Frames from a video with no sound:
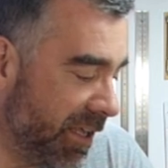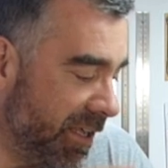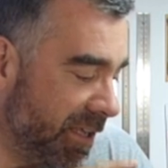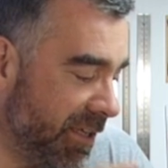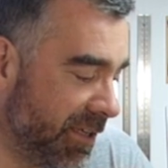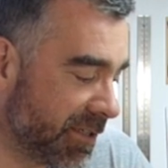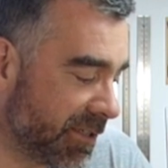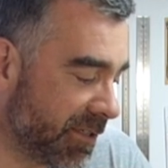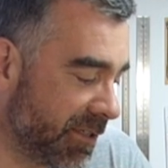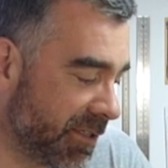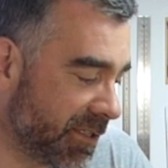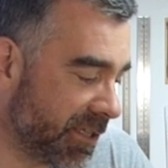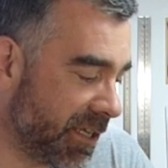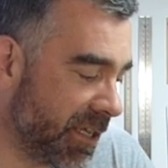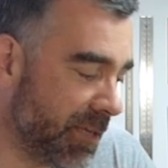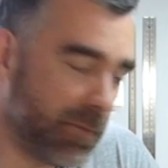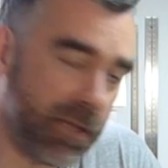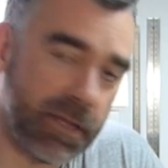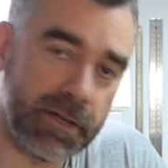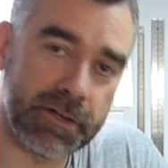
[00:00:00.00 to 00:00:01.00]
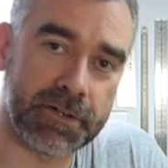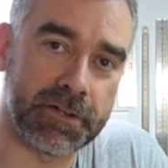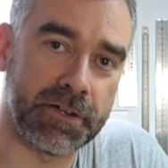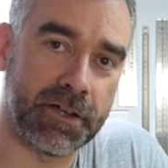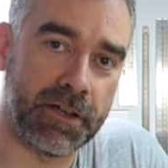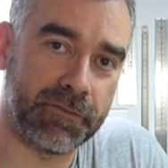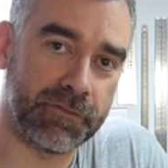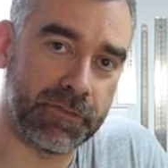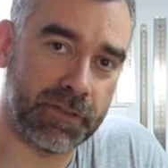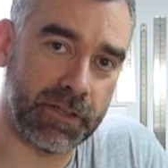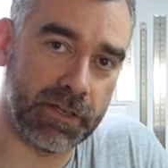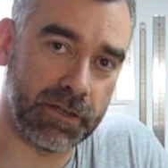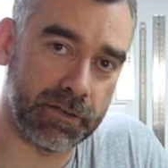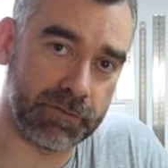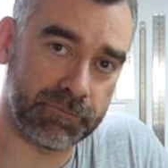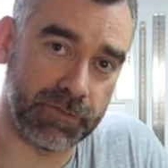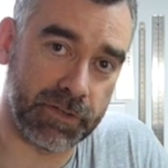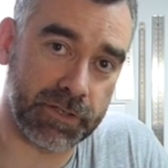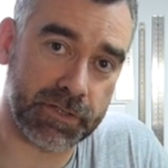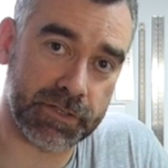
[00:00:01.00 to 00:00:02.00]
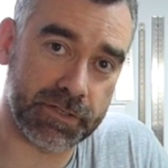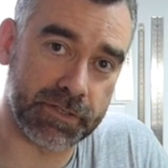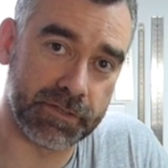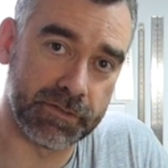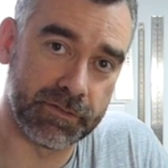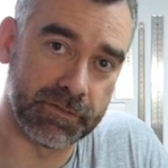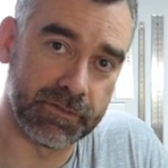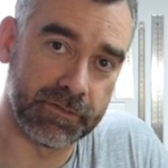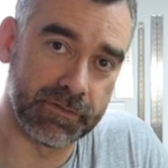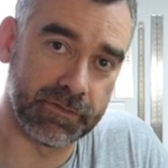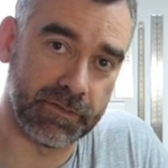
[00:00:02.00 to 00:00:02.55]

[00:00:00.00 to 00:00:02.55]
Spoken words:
is the same aircraft that Airfix